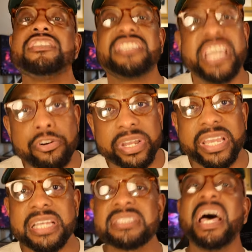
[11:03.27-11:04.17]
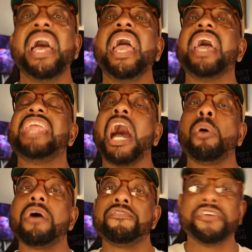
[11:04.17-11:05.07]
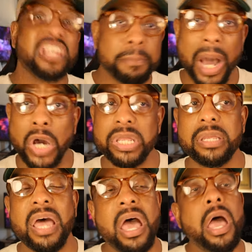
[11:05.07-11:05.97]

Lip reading: series and how I feel about it.